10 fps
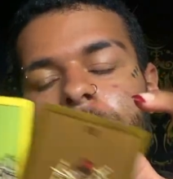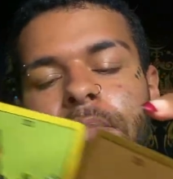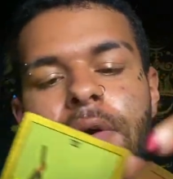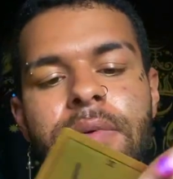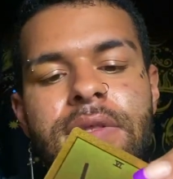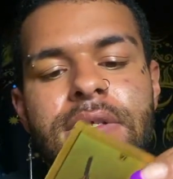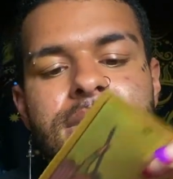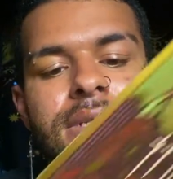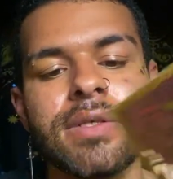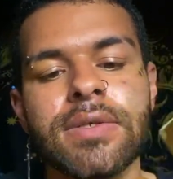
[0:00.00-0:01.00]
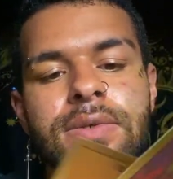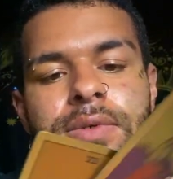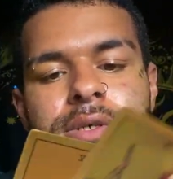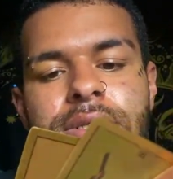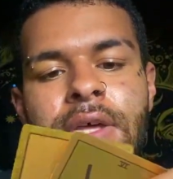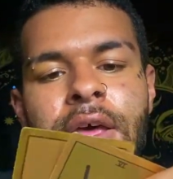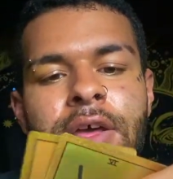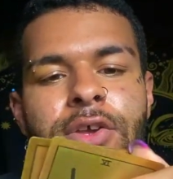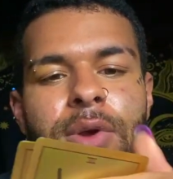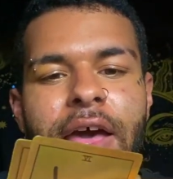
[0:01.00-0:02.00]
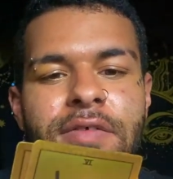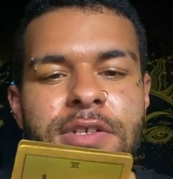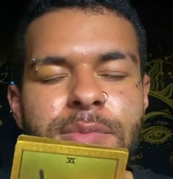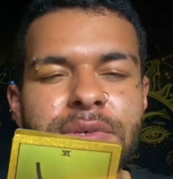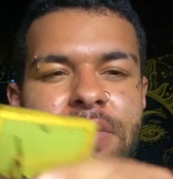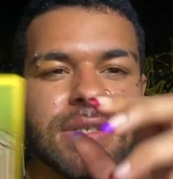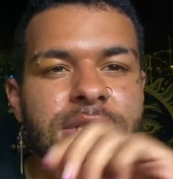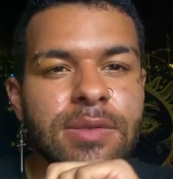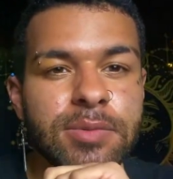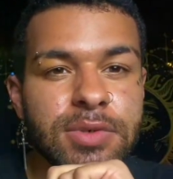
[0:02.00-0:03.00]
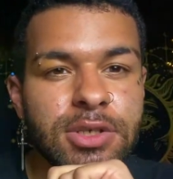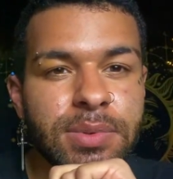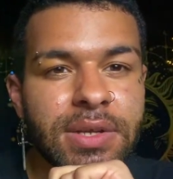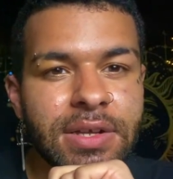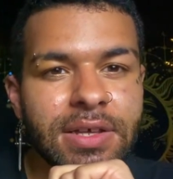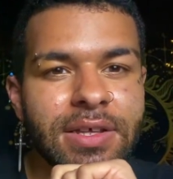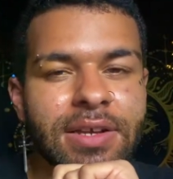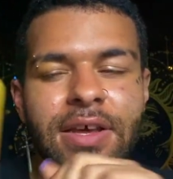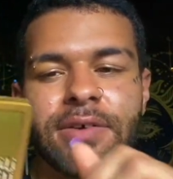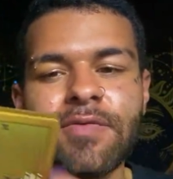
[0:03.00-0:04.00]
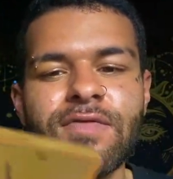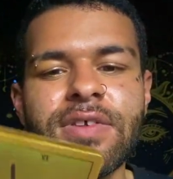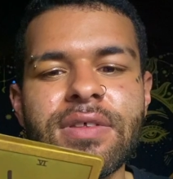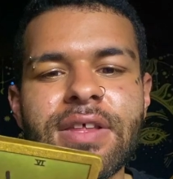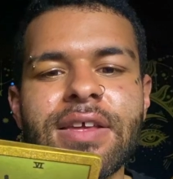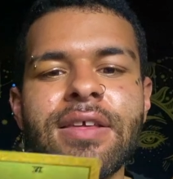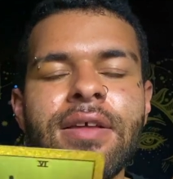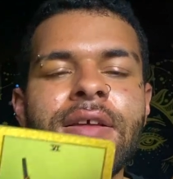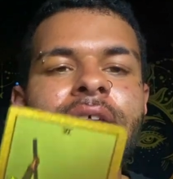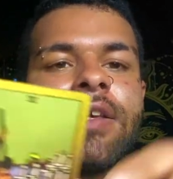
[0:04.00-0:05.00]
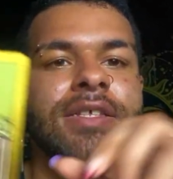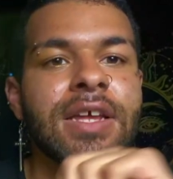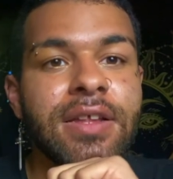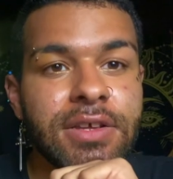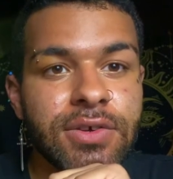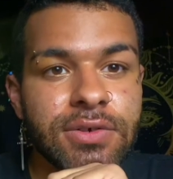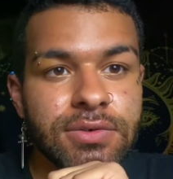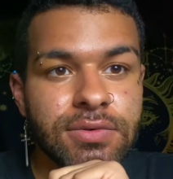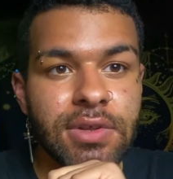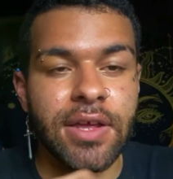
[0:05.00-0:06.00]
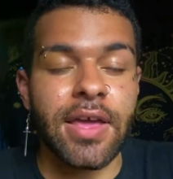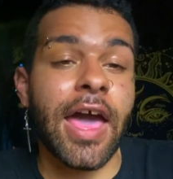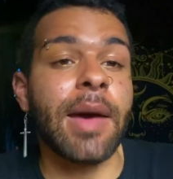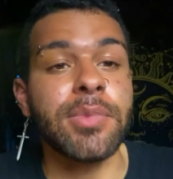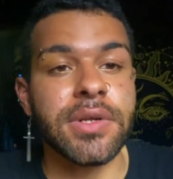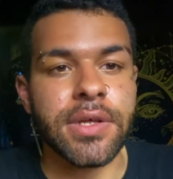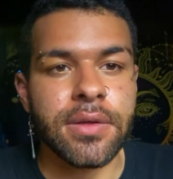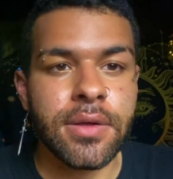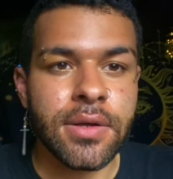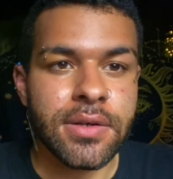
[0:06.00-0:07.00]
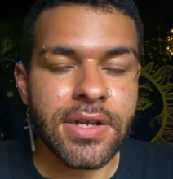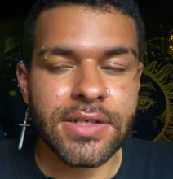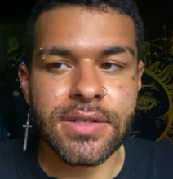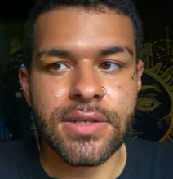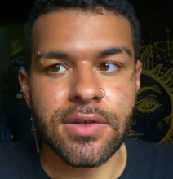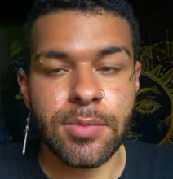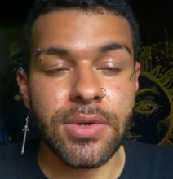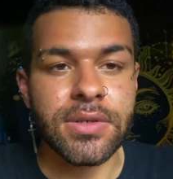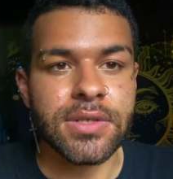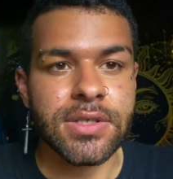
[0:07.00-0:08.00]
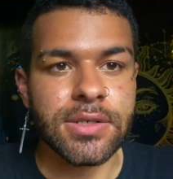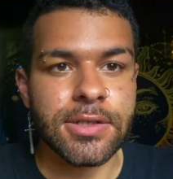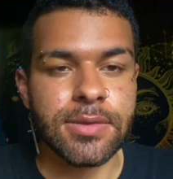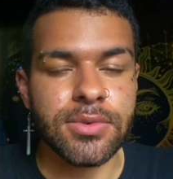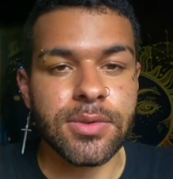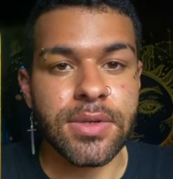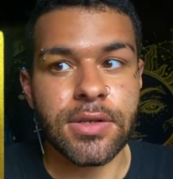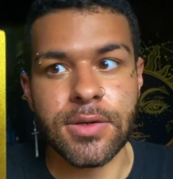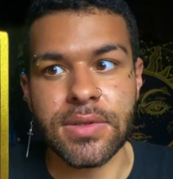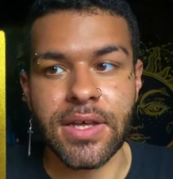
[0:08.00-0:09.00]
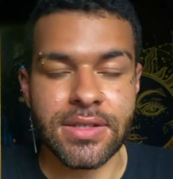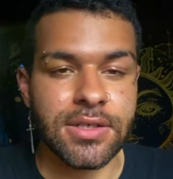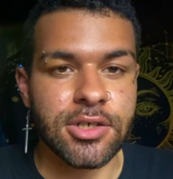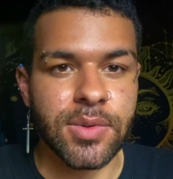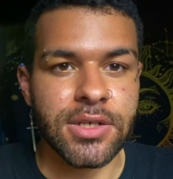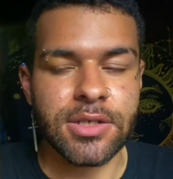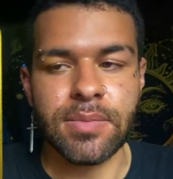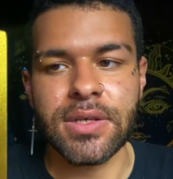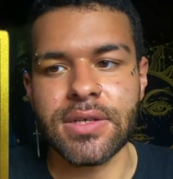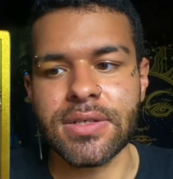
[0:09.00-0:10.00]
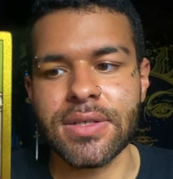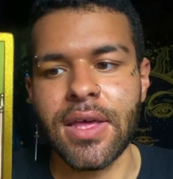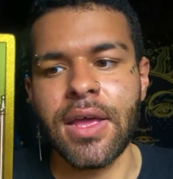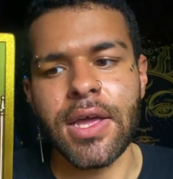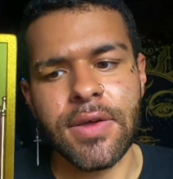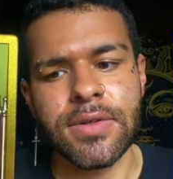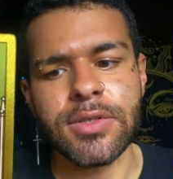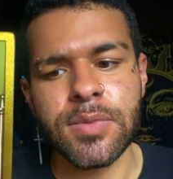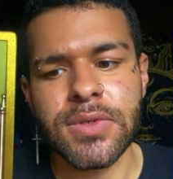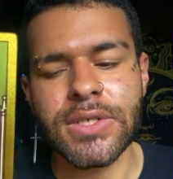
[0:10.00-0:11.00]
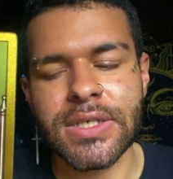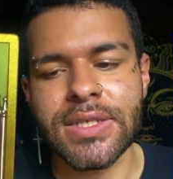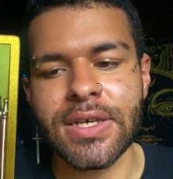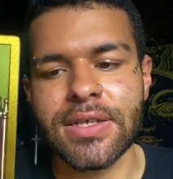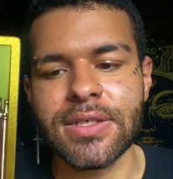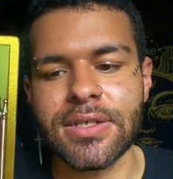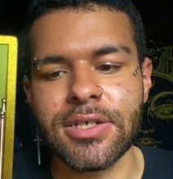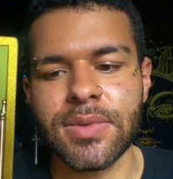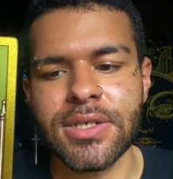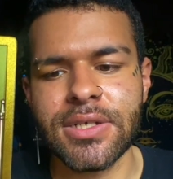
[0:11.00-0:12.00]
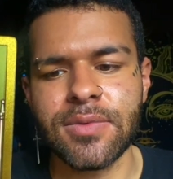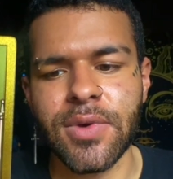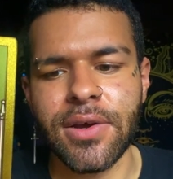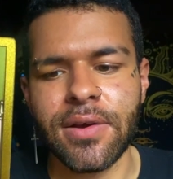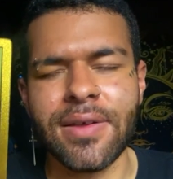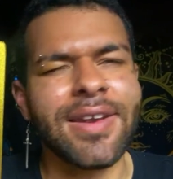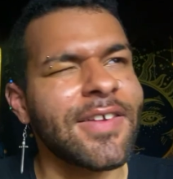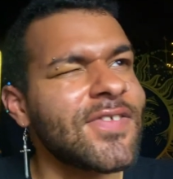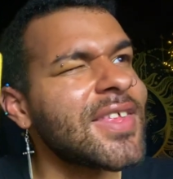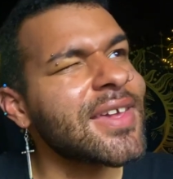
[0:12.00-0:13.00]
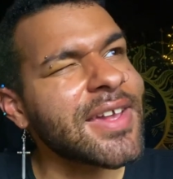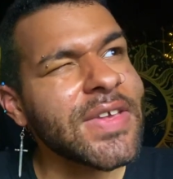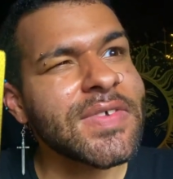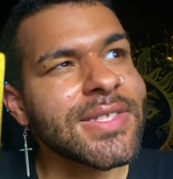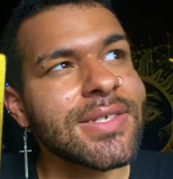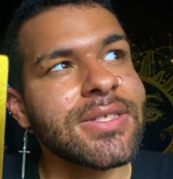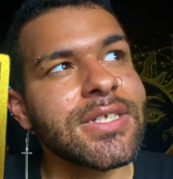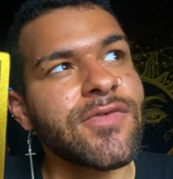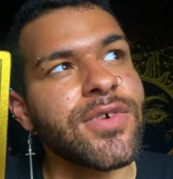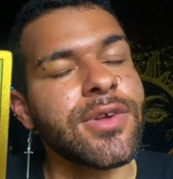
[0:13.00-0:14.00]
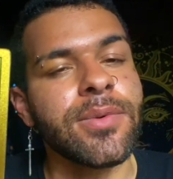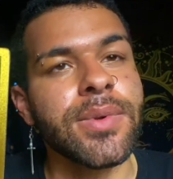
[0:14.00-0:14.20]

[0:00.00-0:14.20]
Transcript: But with the Six of Swords, you're having to put distance between it, and I don't feel like it's not like you're like happily necessarily putting distance between you and that situation because it was almost just like a situation where, and I feel like I even said this for your